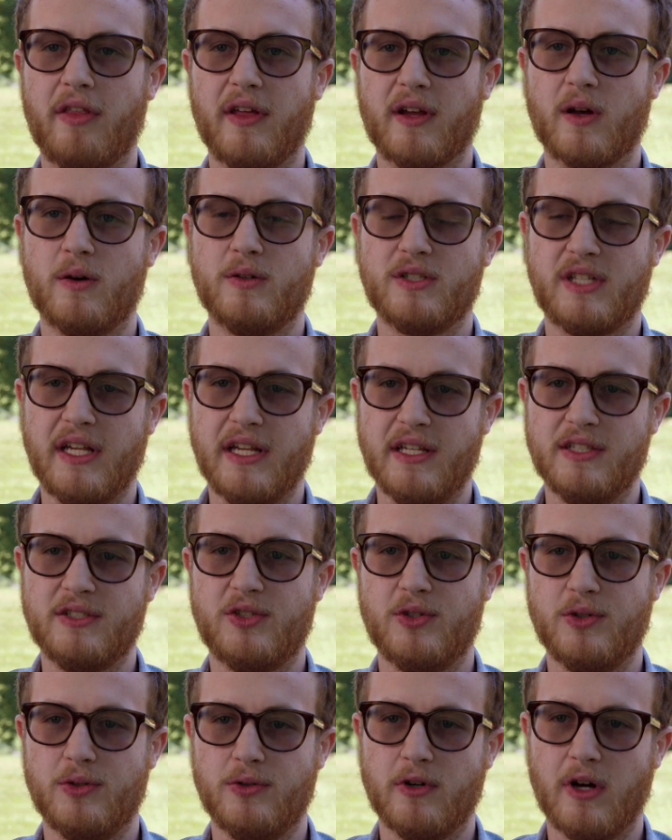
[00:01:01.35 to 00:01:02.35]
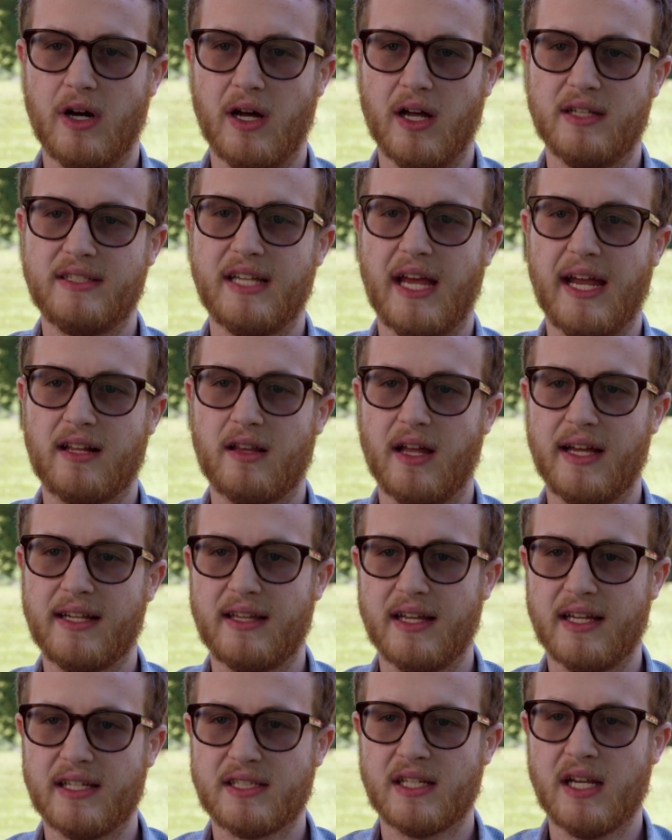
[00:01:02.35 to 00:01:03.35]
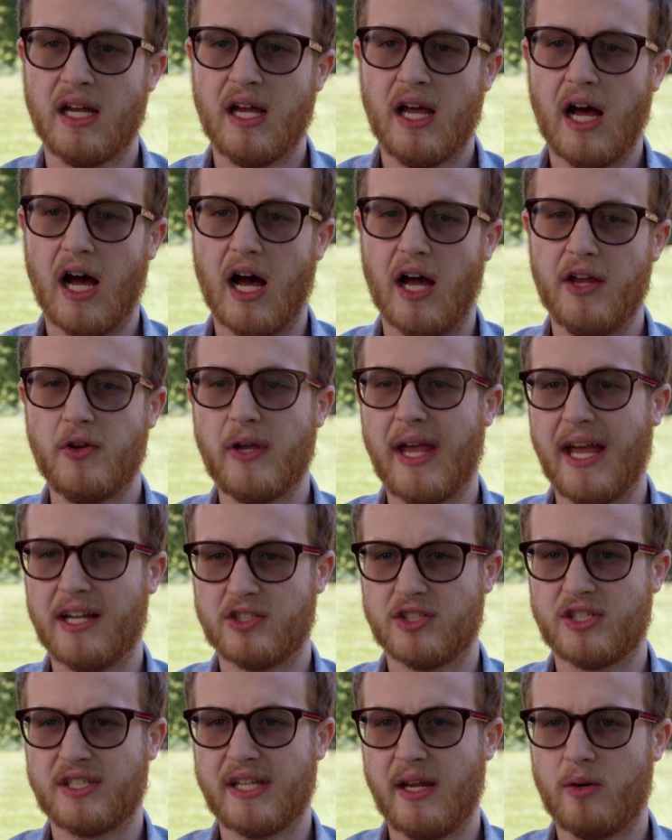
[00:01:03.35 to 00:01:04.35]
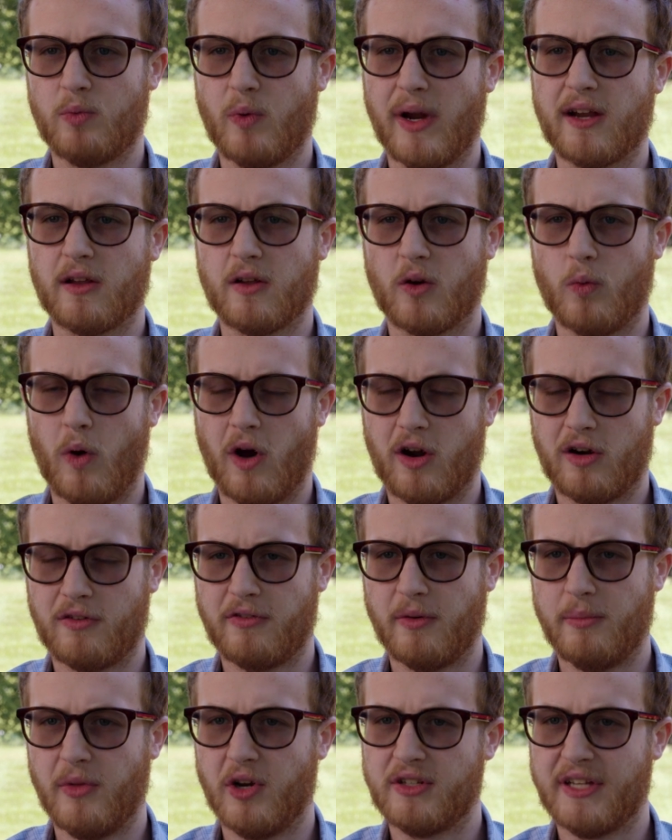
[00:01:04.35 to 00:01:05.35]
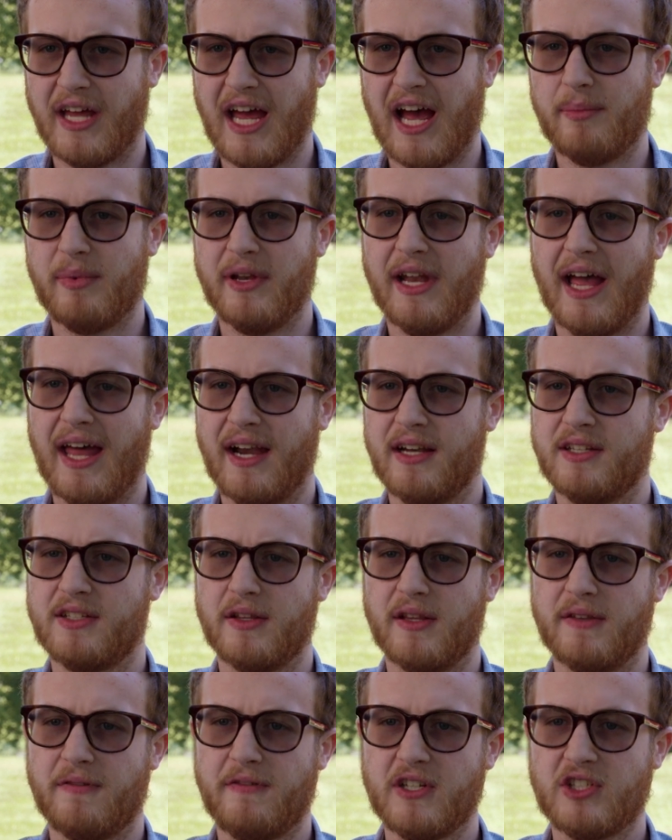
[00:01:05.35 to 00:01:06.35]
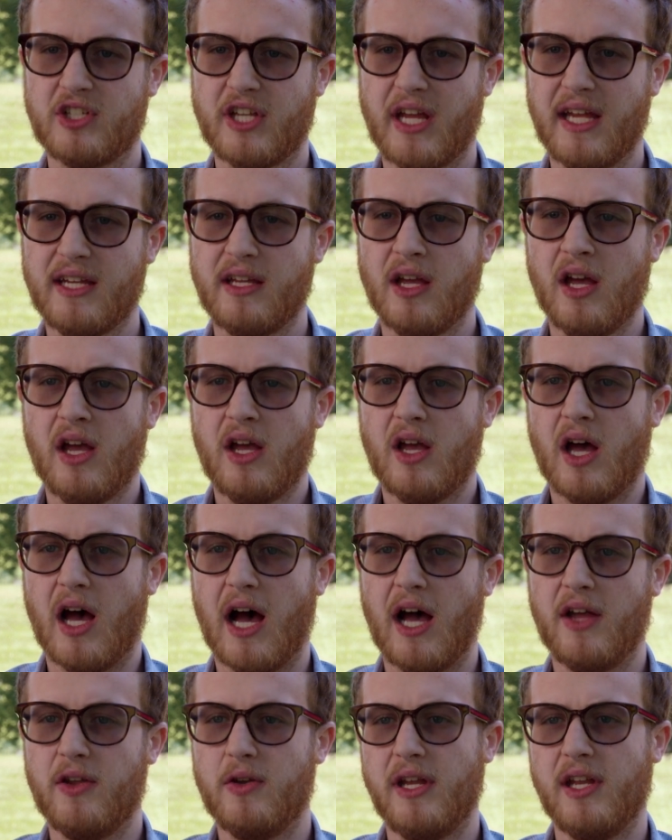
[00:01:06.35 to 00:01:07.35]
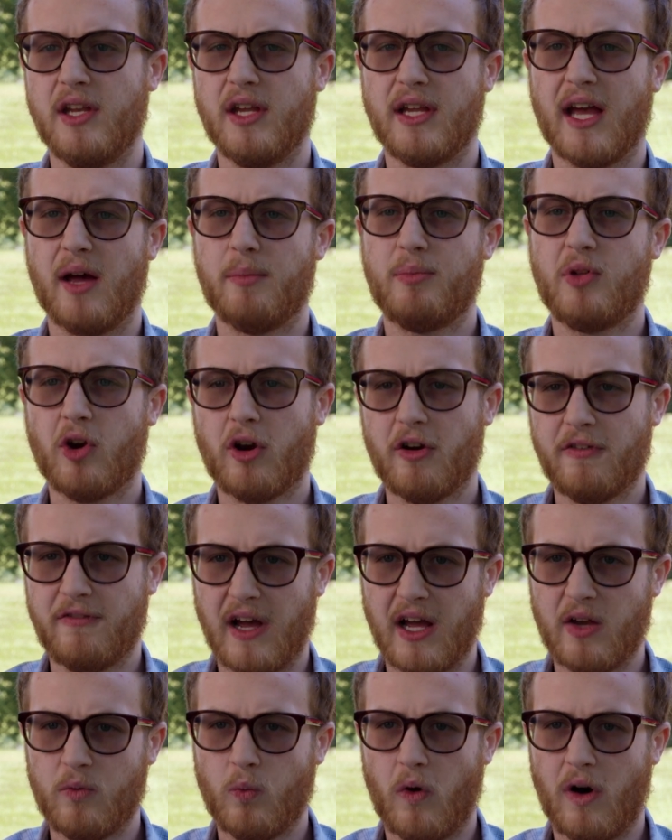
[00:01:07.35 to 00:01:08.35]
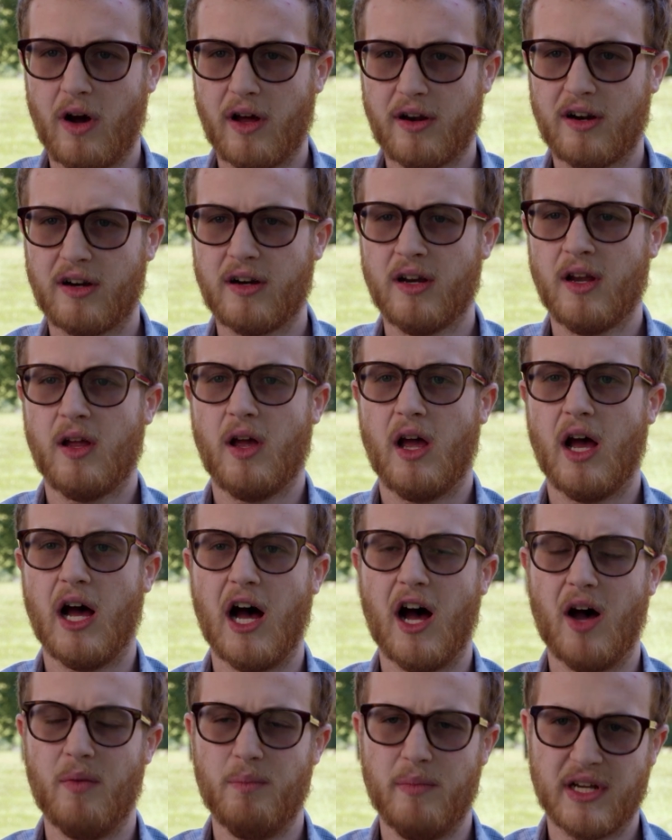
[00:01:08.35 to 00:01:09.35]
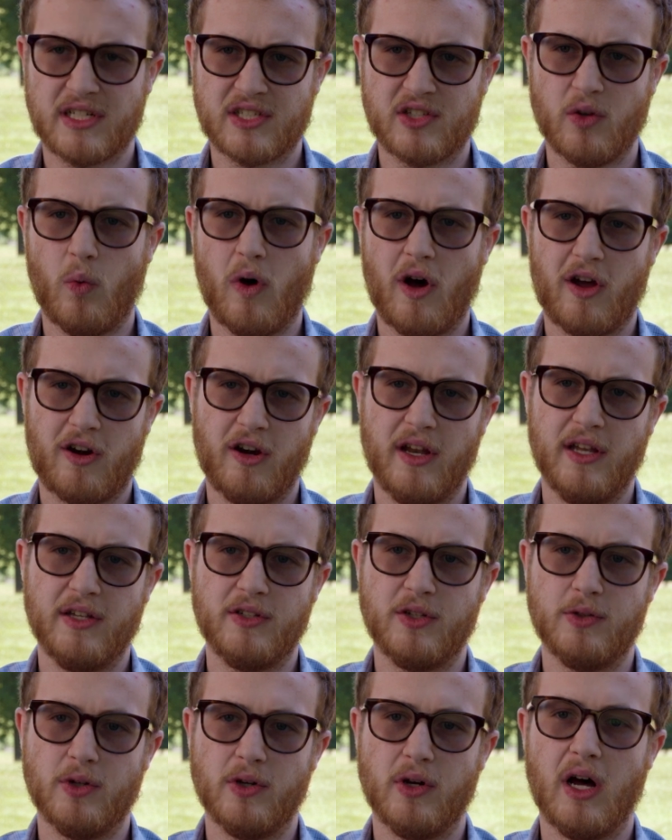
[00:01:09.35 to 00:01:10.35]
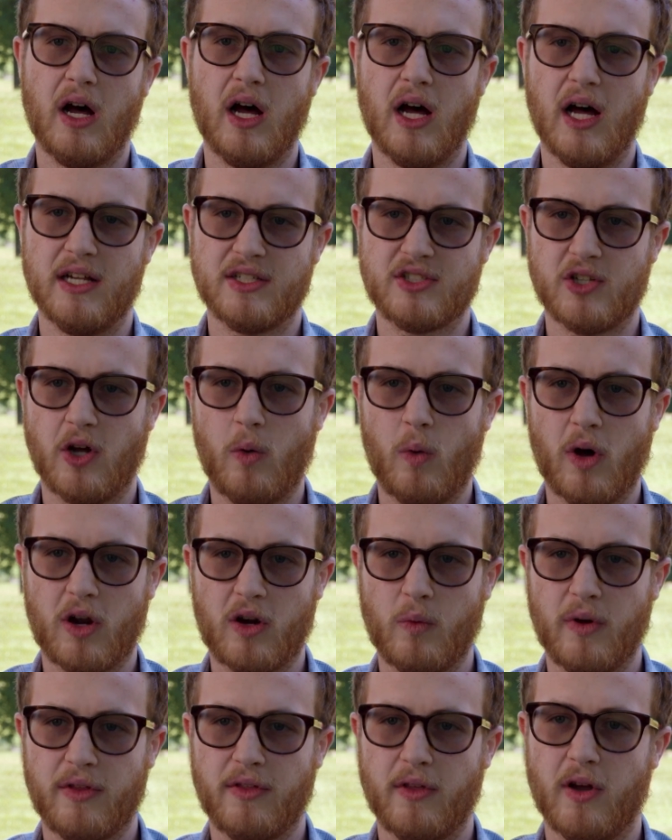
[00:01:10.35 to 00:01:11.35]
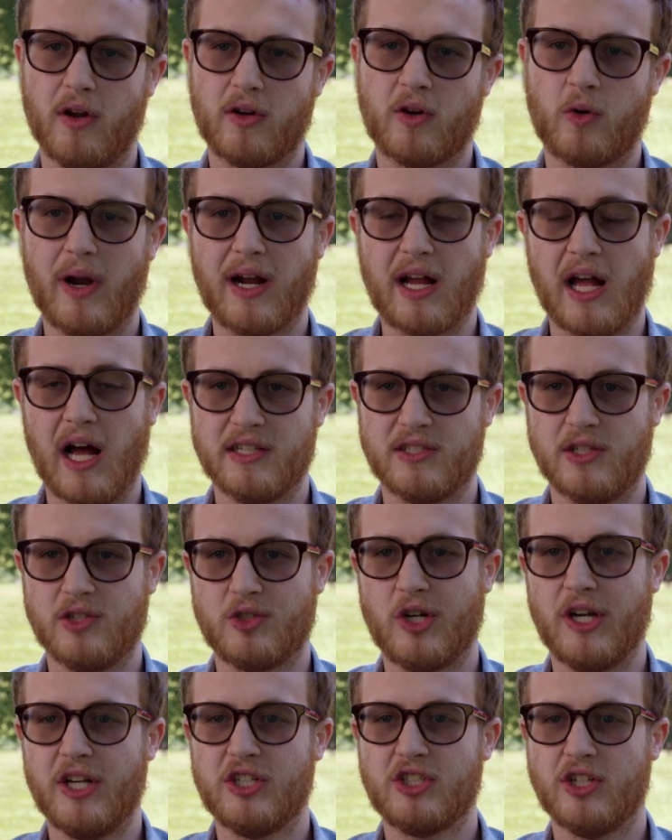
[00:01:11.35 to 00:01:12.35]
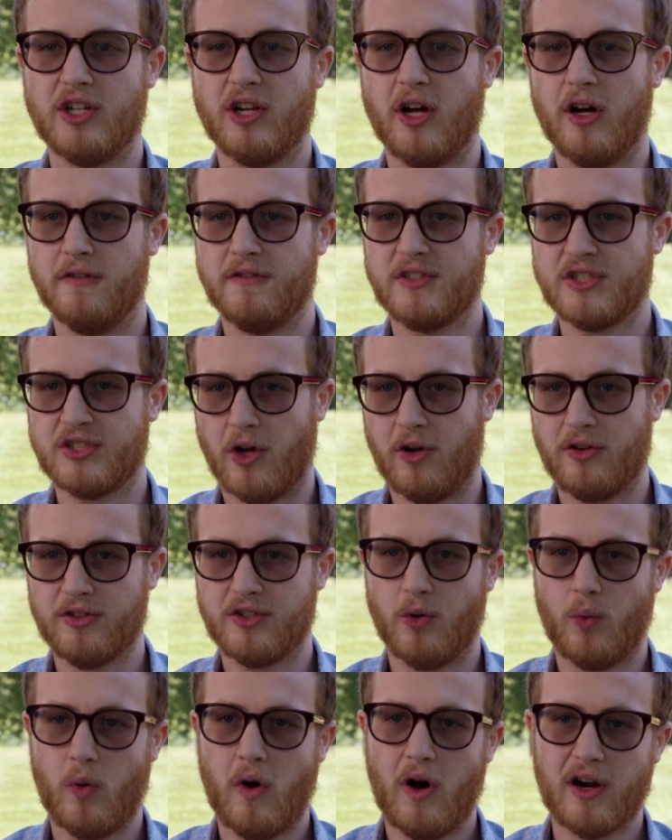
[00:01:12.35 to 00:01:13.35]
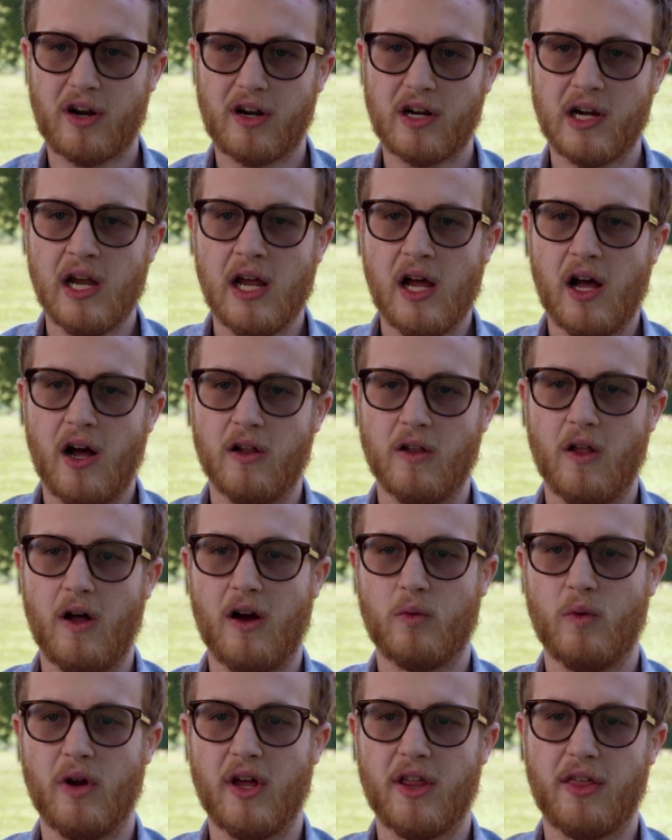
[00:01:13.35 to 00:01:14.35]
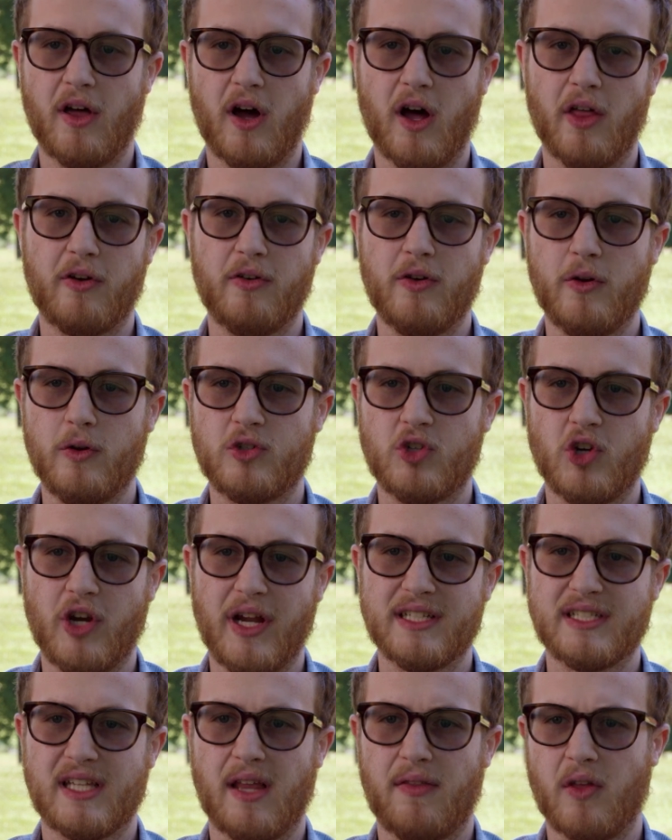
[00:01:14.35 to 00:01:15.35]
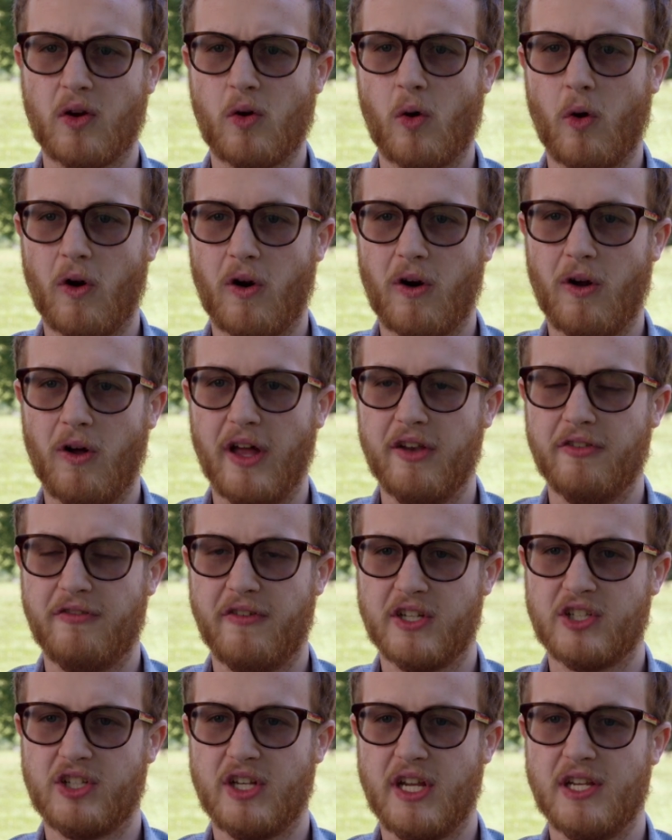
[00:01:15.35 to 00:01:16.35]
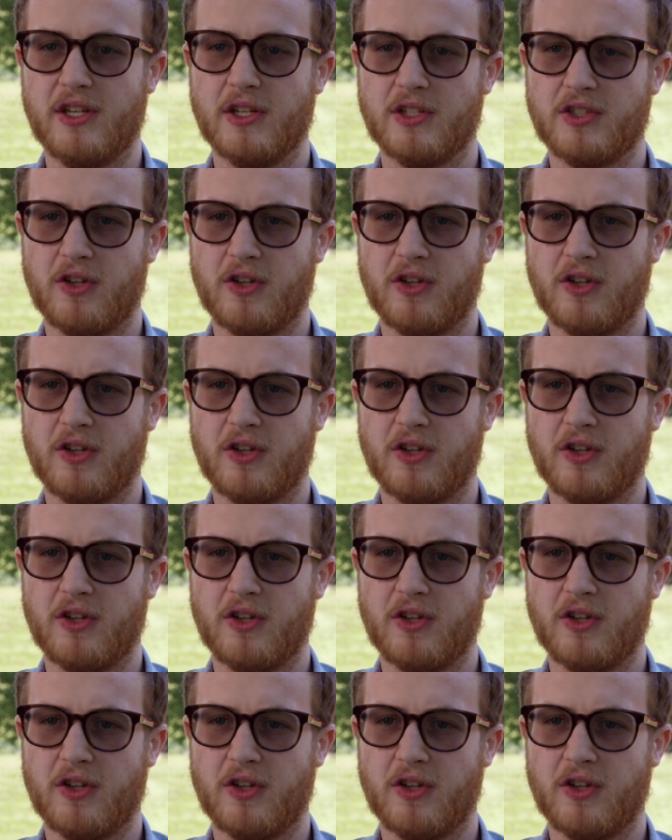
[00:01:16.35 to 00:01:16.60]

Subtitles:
that goes into a tank like this. You can't just take regular water from your tap and add it to the fish tank. You need to get purified water, mix the water into salt water with the correct concentration of salt to water, along with other nutrients that the coral and fish need to